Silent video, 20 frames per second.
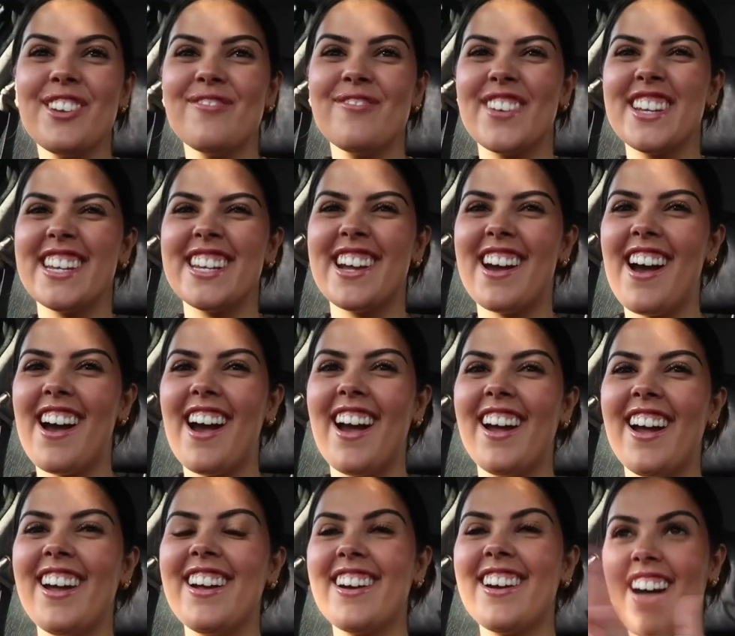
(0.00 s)
video.
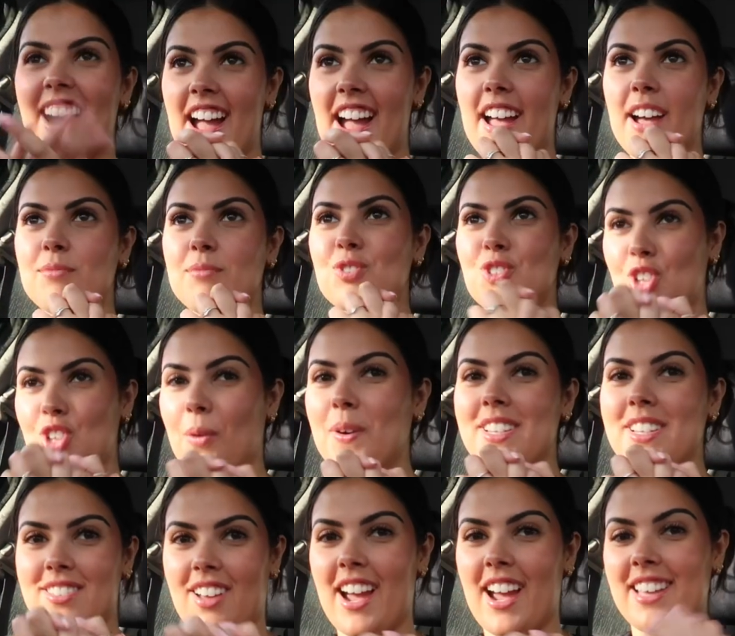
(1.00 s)
I am so
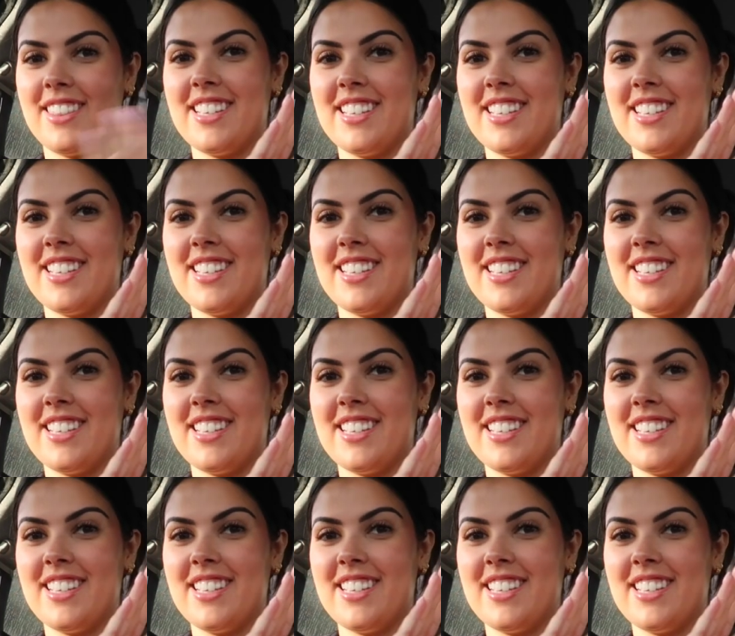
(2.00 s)
excited.